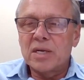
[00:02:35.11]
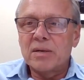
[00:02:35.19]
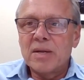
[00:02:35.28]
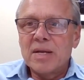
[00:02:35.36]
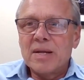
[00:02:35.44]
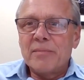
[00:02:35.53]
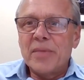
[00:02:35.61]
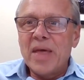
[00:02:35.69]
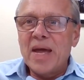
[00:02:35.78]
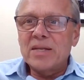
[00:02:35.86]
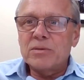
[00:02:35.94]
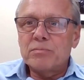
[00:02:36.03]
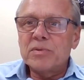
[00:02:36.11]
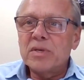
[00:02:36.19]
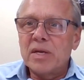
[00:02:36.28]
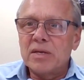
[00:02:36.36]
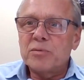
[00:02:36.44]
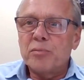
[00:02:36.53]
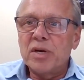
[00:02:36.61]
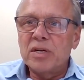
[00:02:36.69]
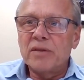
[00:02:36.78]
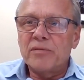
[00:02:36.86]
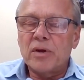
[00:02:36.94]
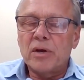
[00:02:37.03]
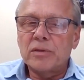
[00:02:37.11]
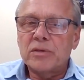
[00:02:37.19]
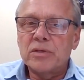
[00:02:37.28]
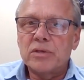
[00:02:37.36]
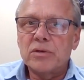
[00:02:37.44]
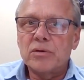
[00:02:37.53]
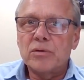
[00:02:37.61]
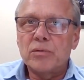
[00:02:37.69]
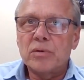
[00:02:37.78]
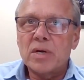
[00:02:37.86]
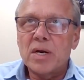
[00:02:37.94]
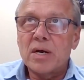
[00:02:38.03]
And that is pretty difficult to do,